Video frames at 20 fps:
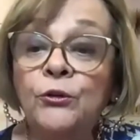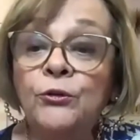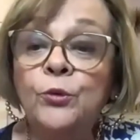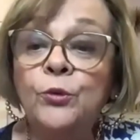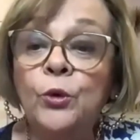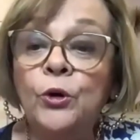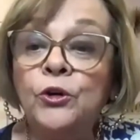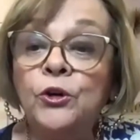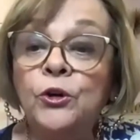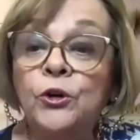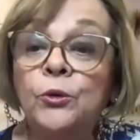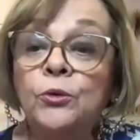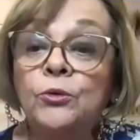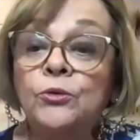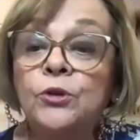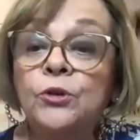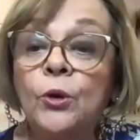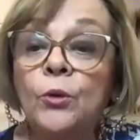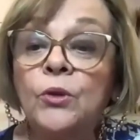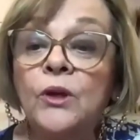for you
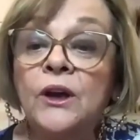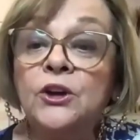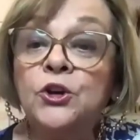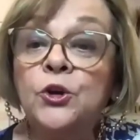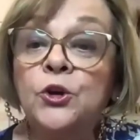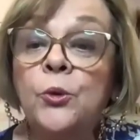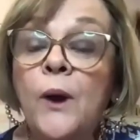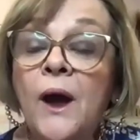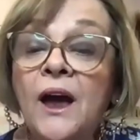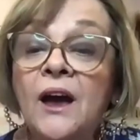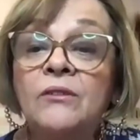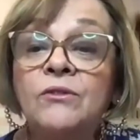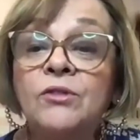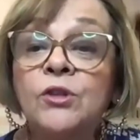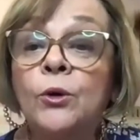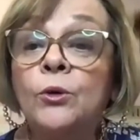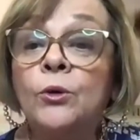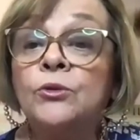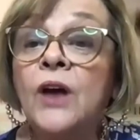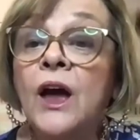so that you have
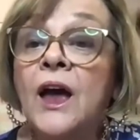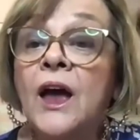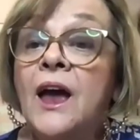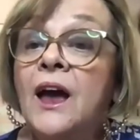those.